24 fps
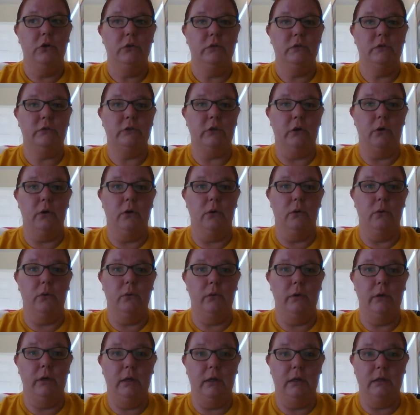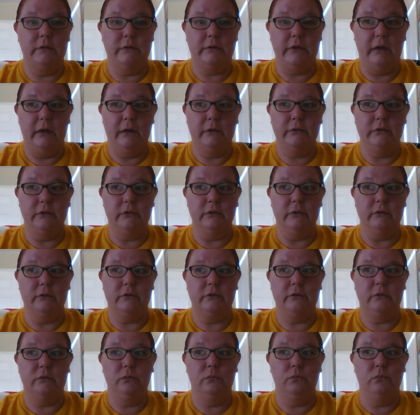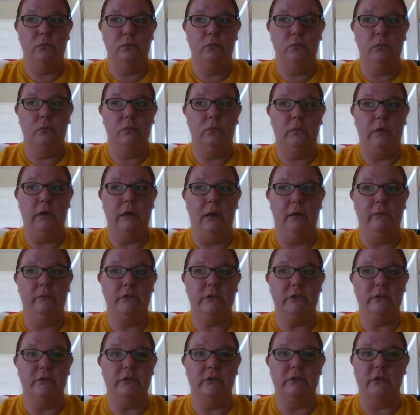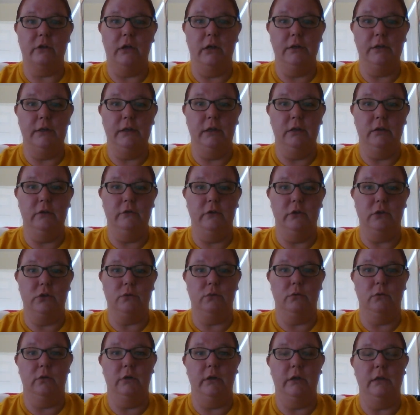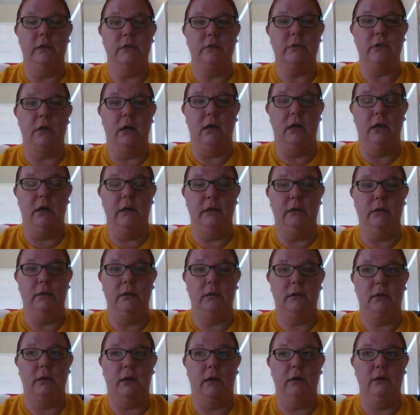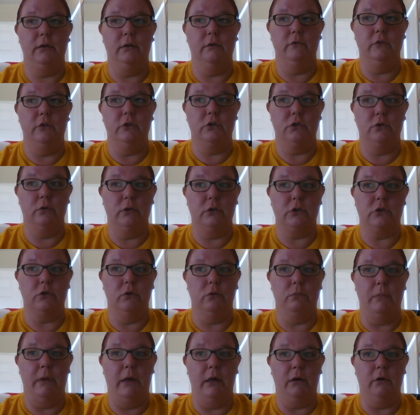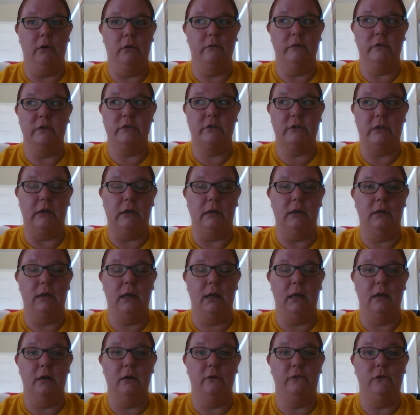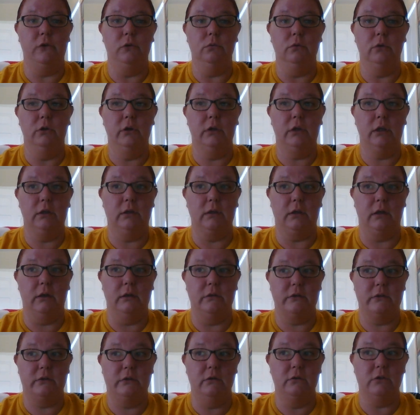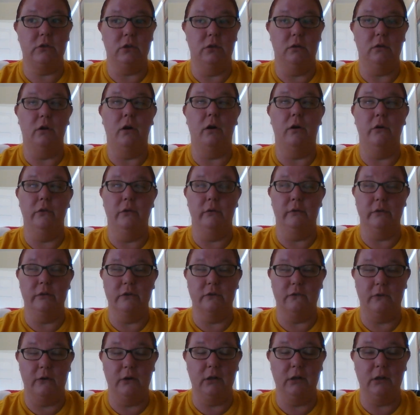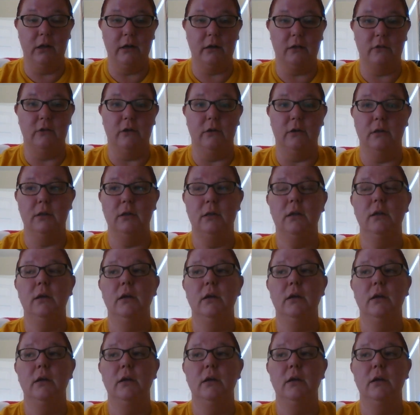So in Texas, the emphasis is on the individual and it's on kind of the traditional manner of the state. And if you look at the Constitution, although it is very lengthy,